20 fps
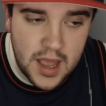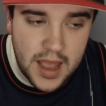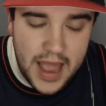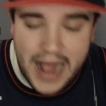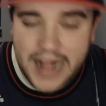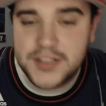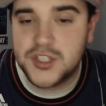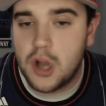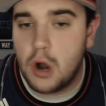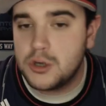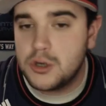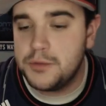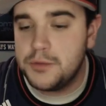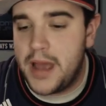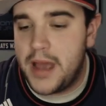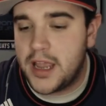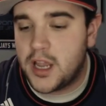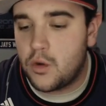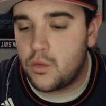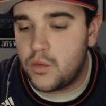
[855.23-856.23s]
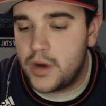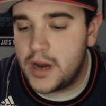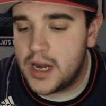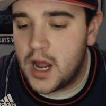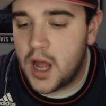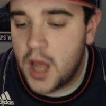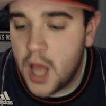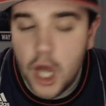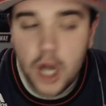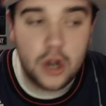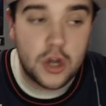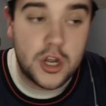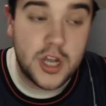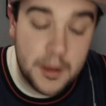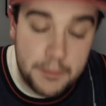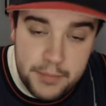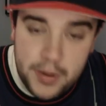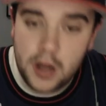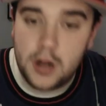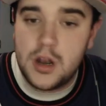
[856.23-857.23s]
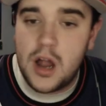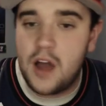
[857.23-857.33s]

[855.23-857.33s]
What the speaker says: at Scotiabank Arena, looking to build